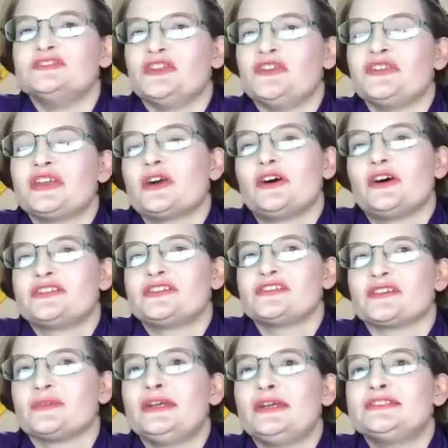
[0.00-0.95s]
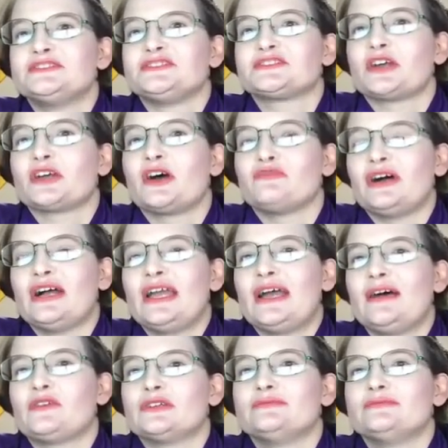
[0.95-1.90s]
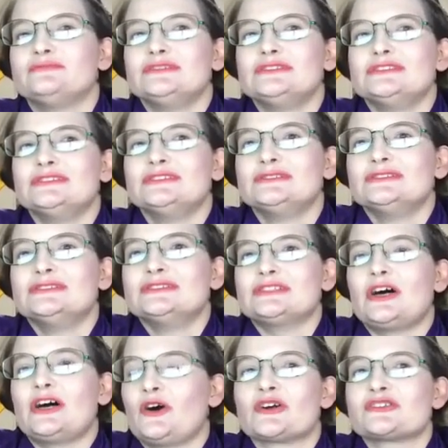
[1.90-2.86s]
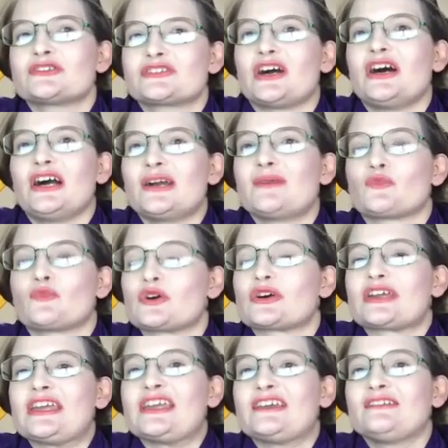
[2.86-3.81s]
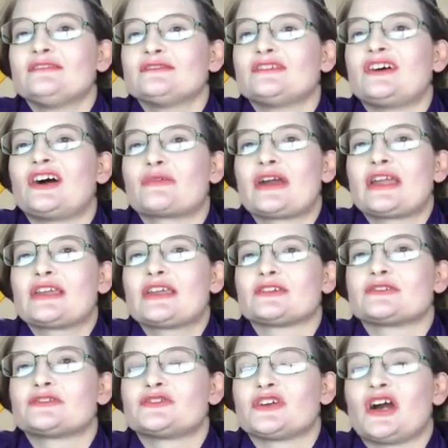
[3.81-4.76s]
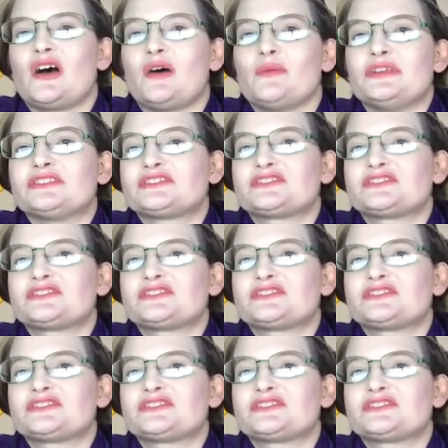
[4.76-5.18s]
and the autism and stuff. I have a hard time working a regular job.